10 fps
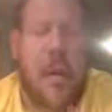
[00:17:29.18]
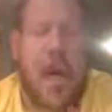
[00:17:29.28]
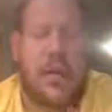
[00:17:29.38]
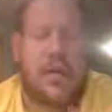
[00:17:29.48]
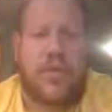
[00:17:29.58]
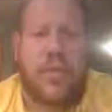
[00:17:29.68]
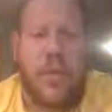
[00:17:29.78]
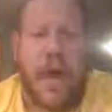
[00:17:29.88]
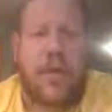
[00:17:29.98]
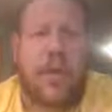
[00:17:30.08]
Canada, so
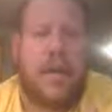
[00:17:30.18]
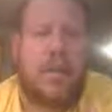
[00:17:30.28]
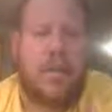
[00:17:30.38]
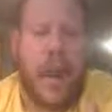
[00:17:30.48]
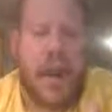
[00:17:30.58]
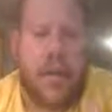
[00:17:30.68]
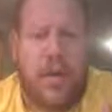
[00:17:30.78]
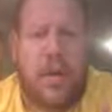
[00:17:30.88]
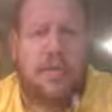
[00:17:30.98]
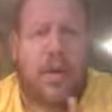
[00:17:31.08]
Quebec and Fort
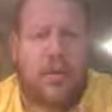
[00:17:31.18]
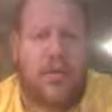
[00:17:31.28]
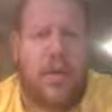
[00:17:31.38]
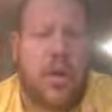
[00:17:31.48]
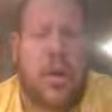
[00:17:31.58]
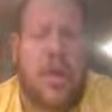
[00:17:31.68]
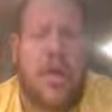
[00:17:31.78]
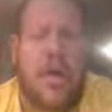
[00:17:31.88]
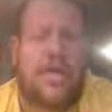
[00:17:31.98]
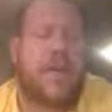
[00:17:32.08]
Niagara and
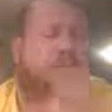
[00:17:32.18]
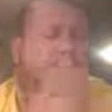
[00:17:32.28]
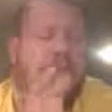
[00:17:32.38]
Montreal. In fact, in